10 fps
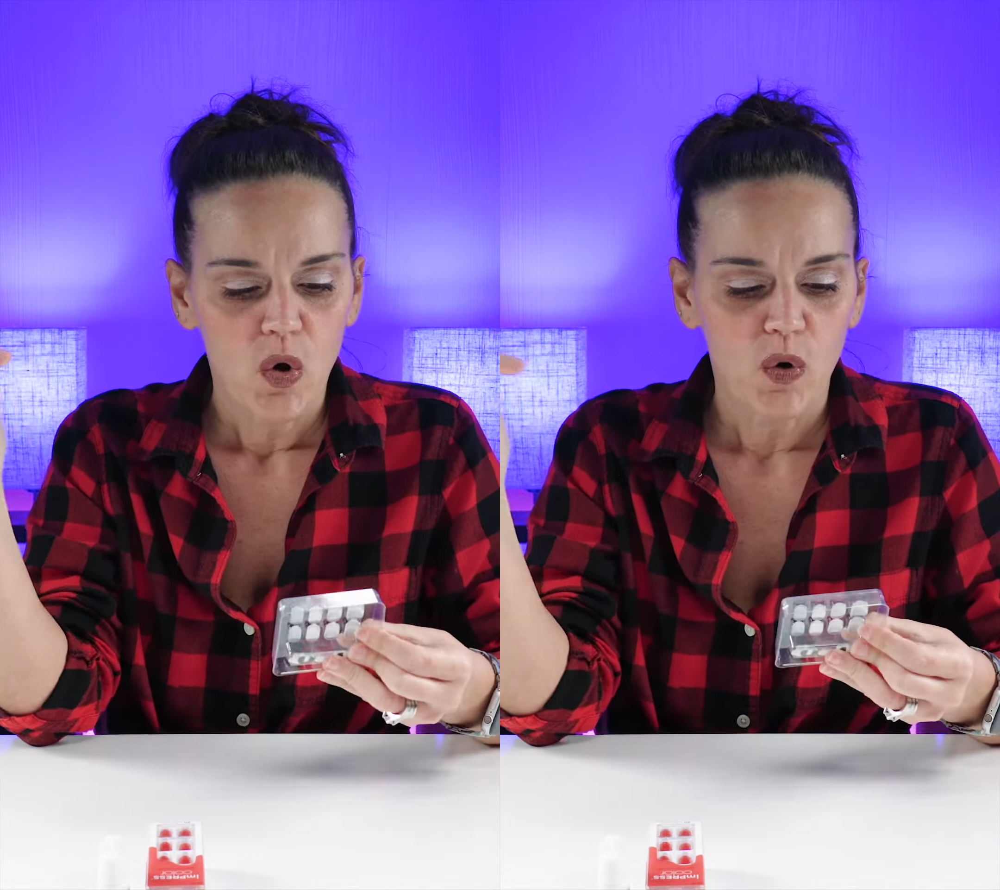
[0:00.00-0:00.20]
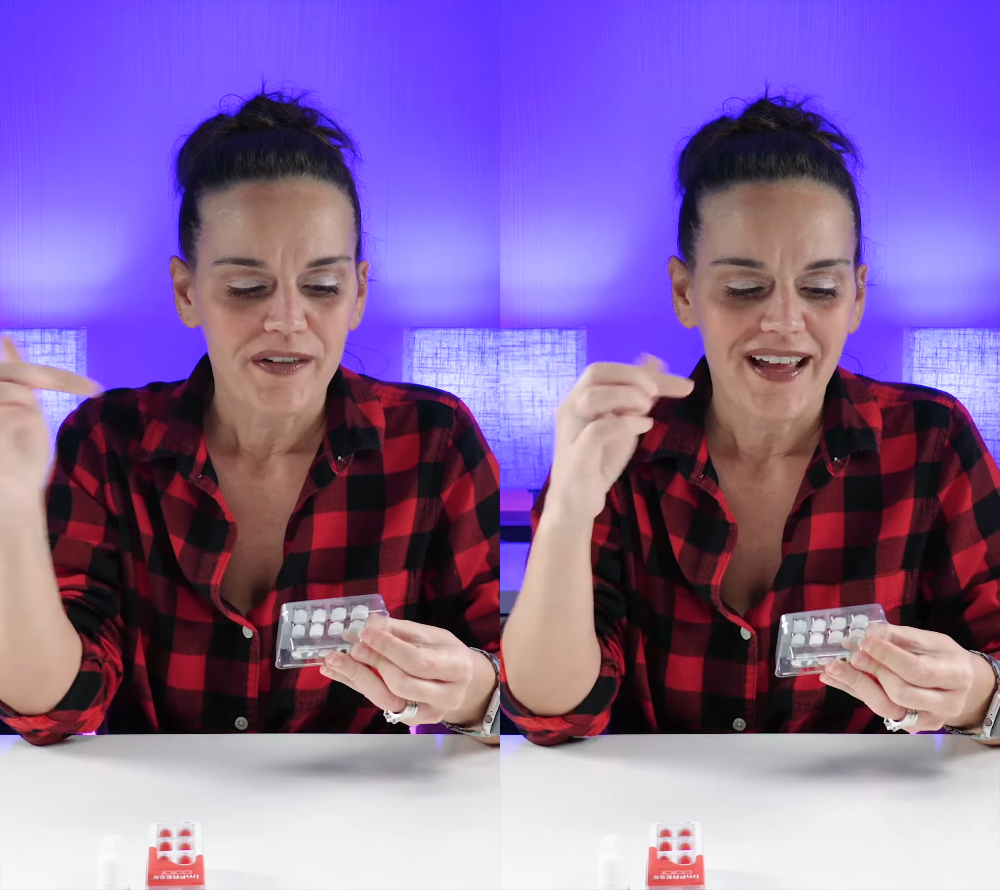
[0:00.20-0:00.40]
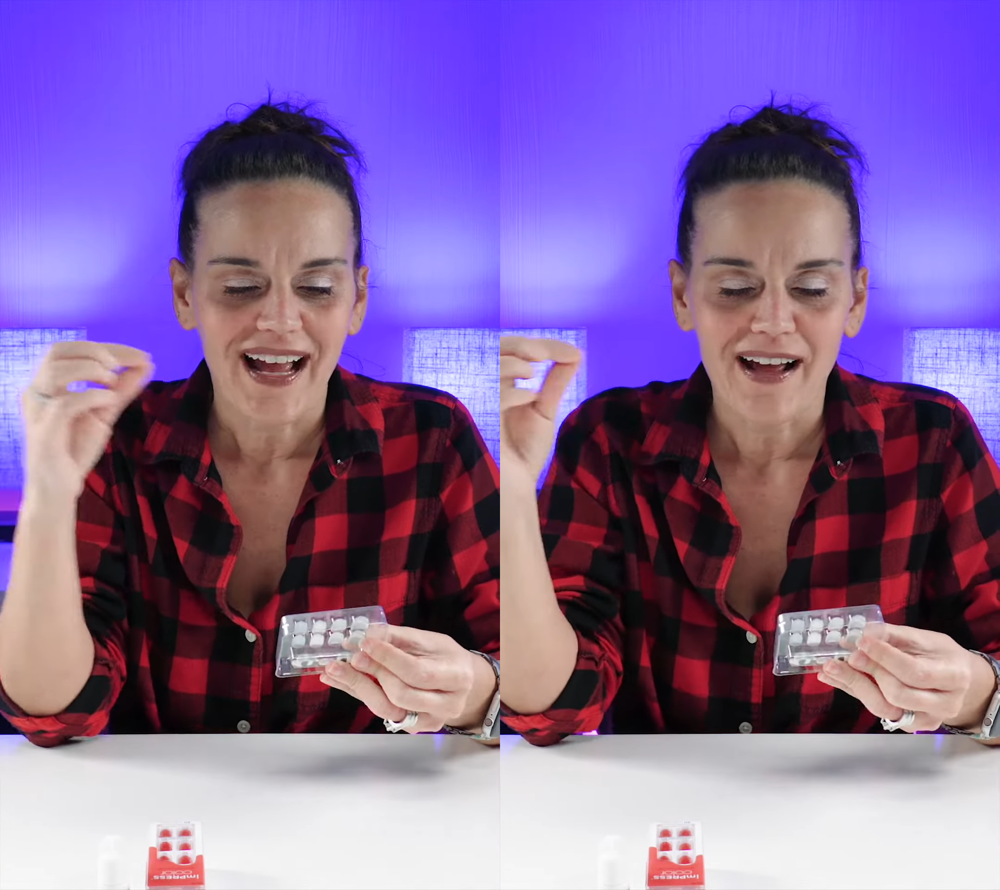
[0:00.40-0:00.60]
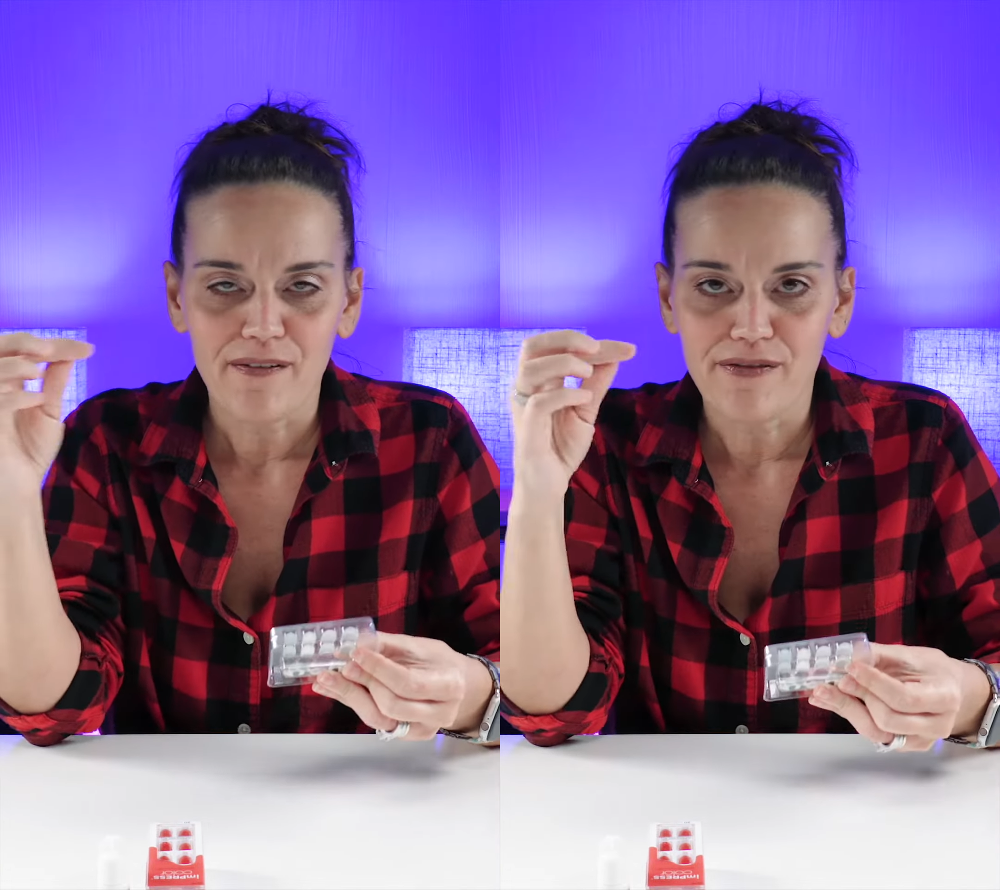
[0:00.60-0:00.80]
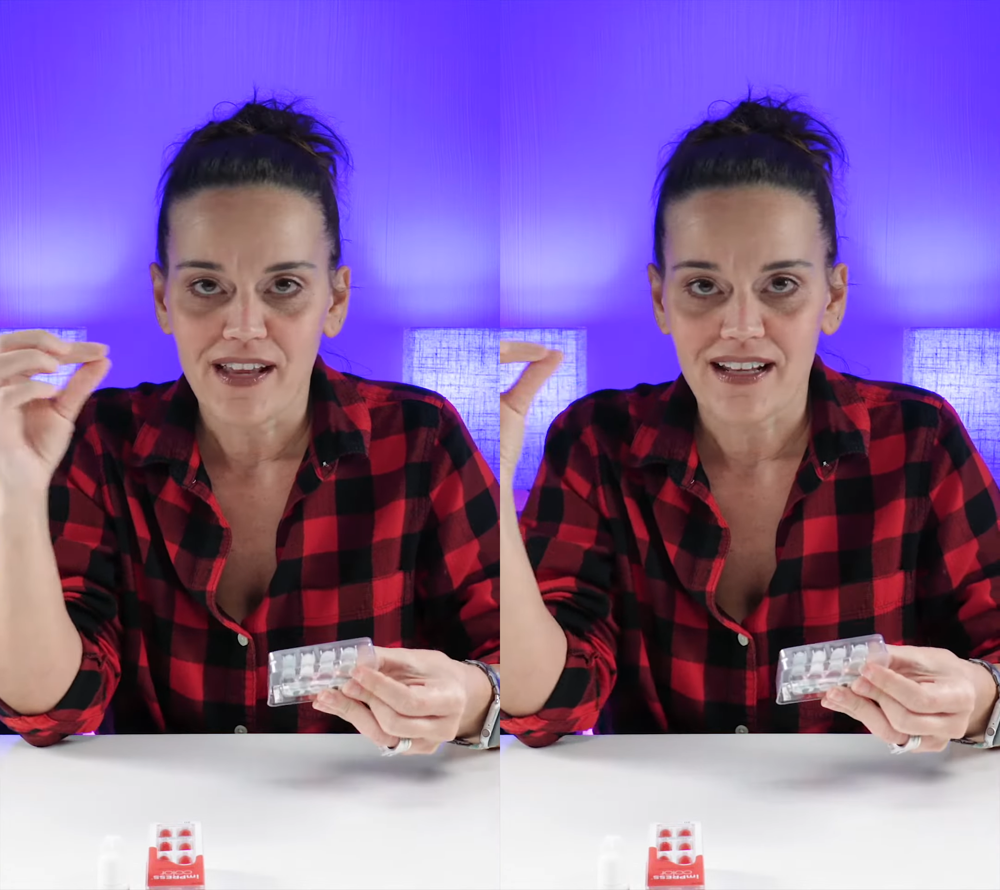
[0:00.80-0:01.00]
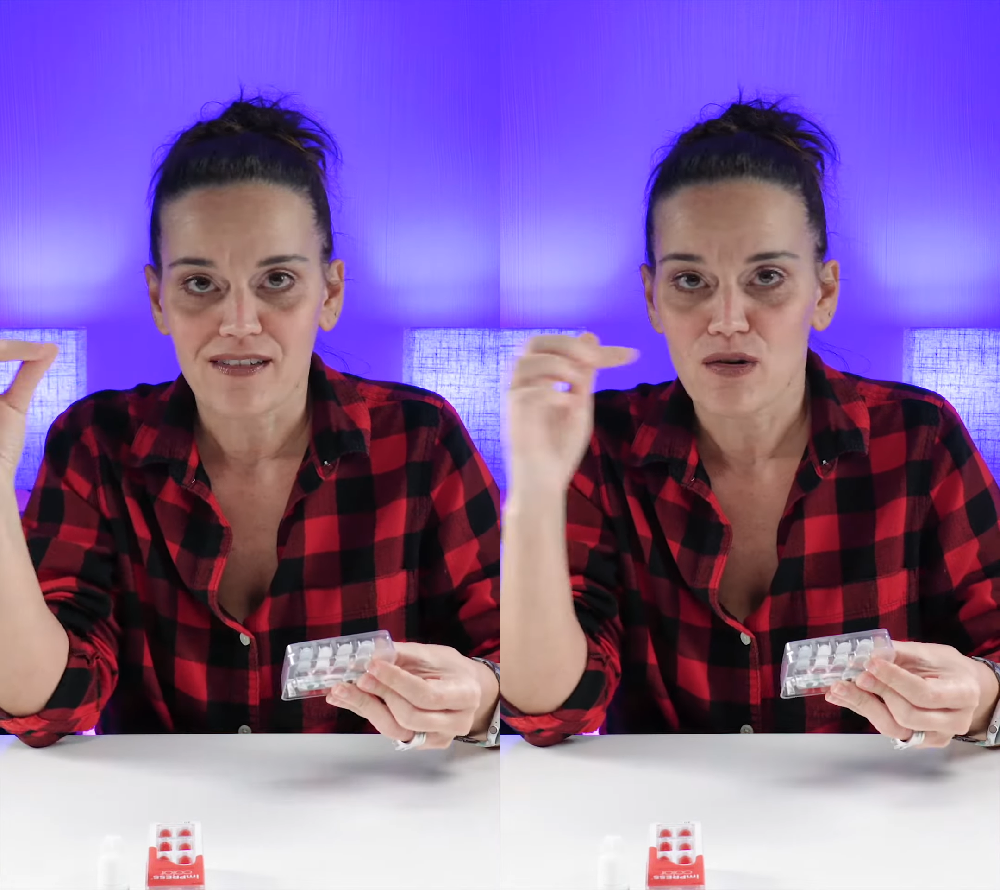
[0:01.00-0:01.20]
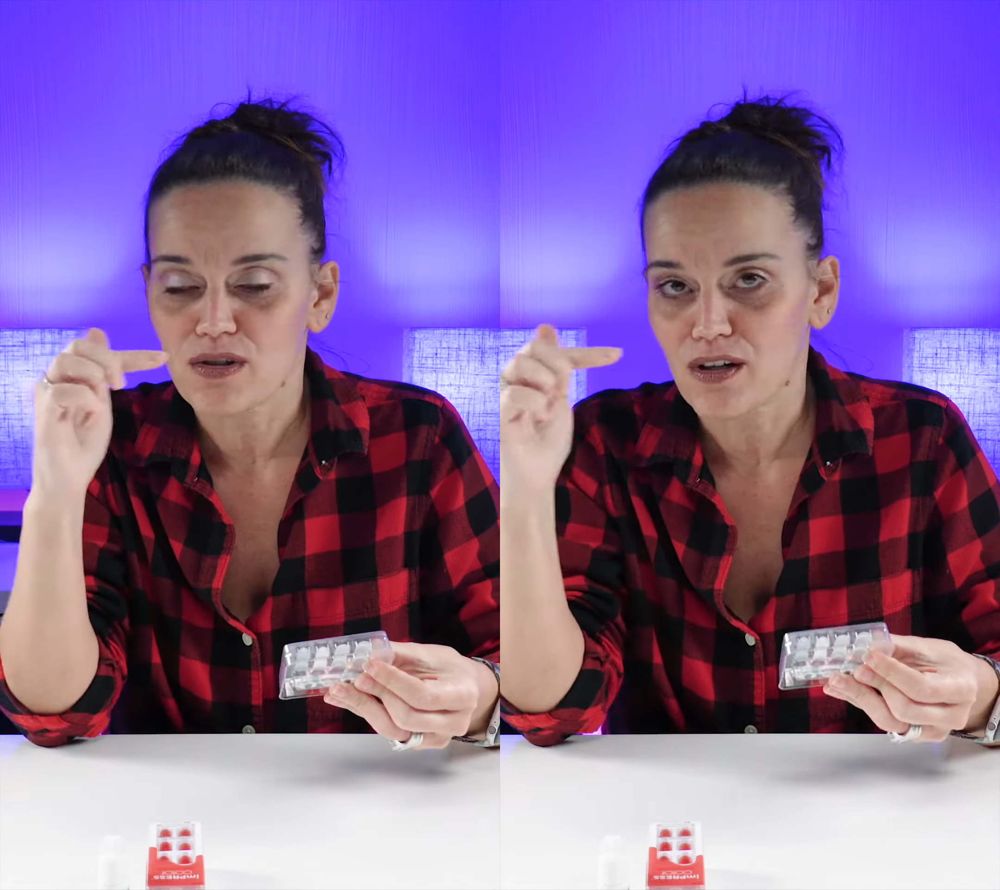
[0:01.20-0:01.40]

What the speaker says: or they have like those